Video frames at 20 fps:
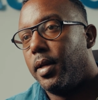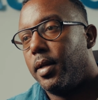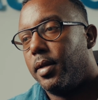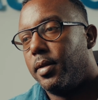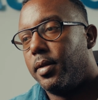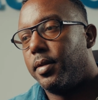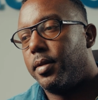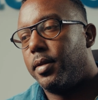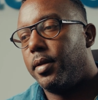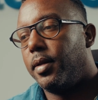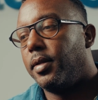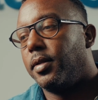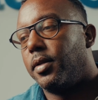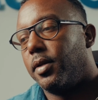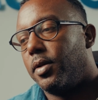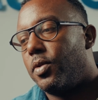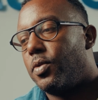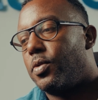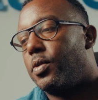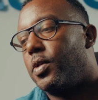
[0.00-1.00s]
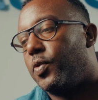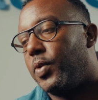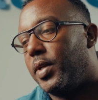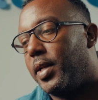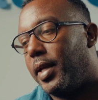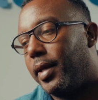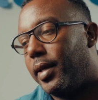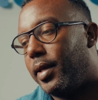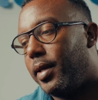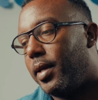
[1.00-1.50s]
The thing to note
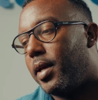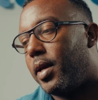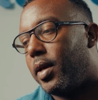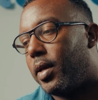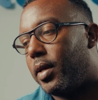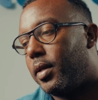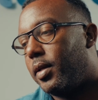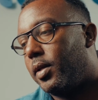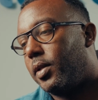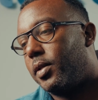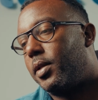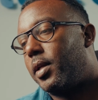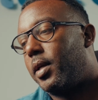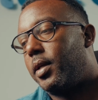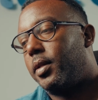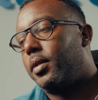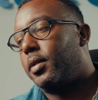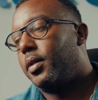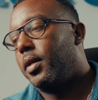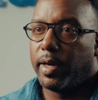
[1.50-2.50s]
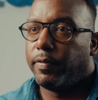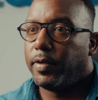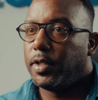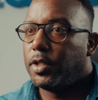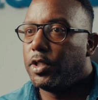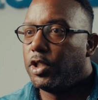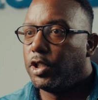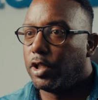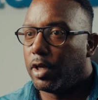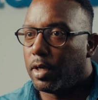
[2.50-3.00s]
with AI is that every
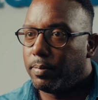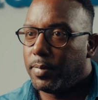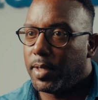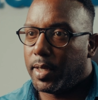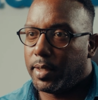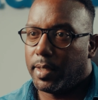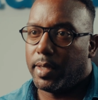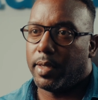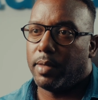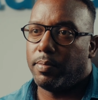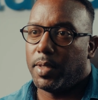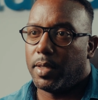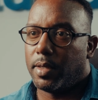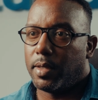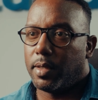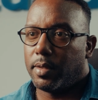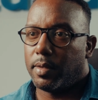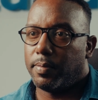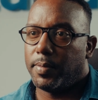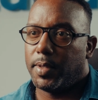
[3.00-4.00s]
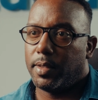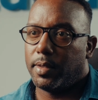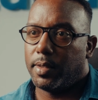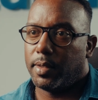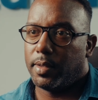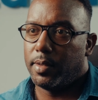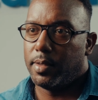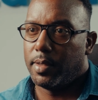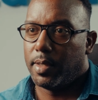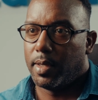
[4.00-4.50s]
job that can be
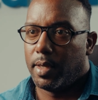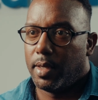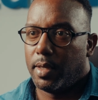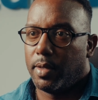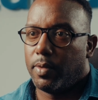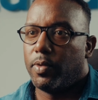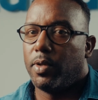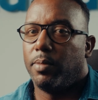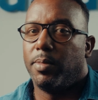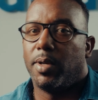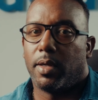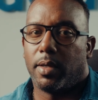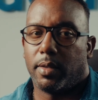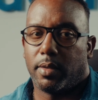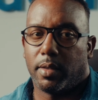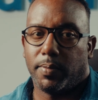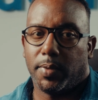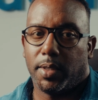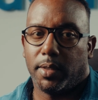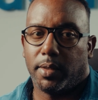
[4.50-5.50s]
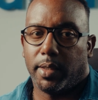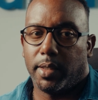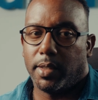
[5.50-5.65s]
automated will be automated.